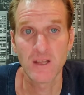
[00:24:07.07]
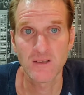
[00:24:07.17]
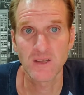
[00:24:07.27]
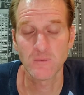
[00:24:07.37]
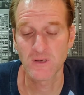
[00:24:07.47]

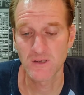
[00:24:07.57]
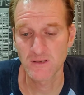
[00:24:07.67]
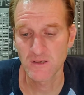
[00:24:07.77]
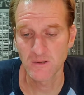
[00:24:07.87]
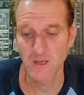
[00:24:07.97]
Oh, is that what it
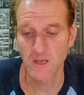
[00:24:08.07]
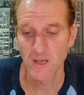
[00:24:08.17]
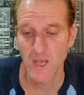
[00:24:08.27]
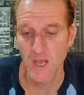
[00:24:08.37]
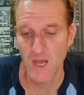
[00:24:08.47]
is?
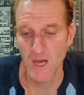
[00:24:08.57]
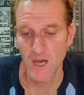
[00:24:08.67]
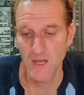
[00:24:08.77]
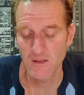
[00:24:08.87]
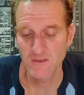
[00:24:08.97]

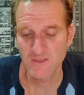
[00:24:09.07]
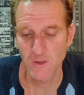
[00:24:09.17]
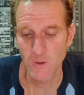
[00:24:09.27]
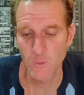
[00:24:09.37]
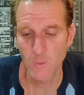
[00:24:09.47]
Okay.
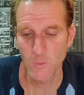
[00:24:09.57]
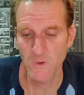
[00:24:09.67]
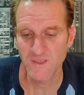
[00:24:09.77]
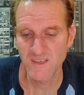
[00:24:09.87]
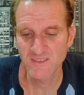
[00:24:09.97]
So
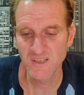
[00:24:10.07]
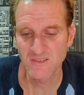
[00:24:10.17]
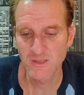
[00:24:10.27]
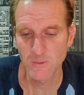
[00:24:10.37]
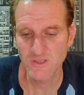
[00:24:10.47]
with this
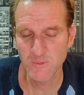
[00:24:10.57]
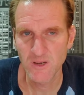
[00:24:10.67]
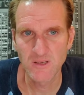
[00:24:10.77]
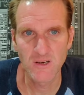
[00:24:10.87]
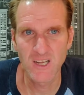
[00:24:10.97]
consumer,
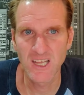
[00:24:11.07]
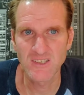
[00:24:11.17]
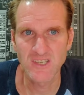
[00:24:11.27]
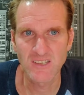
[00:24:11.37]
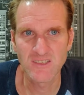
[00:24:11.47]
you're going to
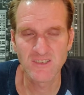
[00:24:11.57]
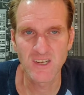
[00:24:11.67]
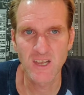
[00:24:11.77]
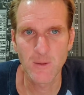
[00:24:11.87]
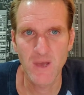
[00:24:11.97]
get, Jesse's
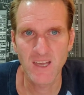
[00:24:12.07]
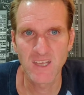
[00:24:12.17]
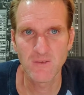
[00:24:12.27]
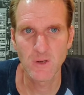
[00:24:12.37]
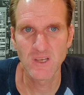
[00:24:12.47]
going to come
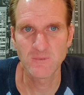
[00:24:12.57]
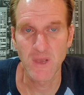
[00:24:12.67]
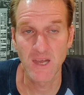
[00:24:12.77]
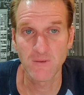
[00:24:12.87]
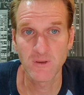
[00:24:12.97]
back even though he's
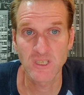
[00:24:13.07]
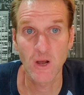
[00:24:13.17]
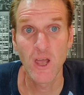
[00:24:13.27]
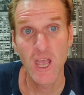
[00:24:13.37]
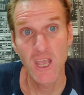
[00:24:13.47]
banned for the
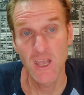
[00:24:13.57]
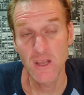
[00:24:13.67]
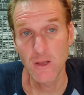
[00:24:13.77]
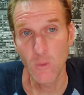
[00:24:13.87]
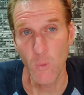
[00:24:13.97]
channel.
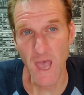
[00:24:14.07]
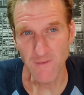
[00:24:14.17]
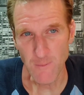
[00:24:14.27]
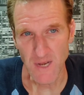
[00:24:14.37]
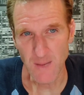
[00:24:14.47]
We
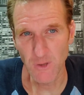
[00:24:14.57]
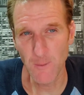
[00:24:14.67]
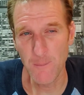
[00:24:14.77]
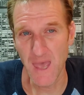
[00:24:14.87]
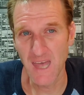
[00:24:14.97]
haven't been able
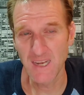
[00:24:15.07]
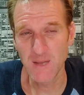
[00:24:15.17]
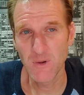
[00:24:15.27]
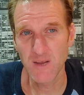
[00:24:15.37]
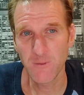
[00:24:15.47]
to ban
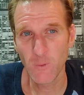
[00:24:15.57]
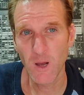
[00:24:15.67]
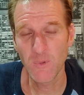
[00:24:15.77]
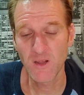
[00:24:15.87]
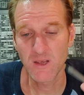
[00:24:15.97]
anybody for a
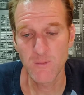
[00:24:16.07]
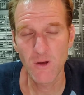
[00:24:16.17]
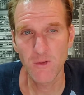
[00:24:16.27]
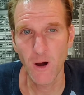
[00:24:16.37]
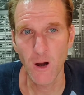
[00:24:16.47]
while, but
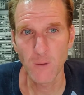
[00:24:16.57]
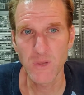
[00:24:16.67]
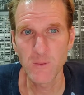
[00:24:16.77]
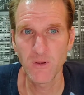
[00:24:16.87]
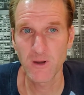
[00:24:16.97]
Camille, there are
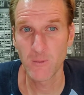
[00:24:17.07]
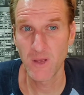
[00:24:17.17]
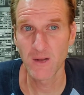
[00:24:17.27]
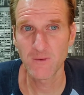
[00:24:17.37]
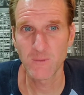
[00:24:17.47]
people that are
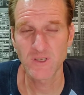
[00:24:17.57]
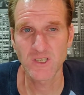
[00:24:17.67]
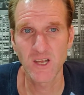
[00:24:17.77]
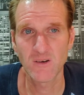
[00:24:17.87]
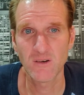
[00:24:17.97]
banned from this
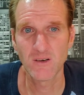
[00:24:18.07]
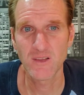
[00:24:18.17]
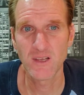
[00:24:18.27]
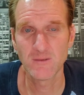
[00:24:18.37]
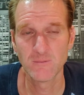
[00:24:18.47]
channel, aren't
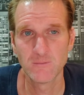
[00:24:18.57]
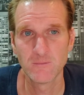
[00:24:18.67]
they?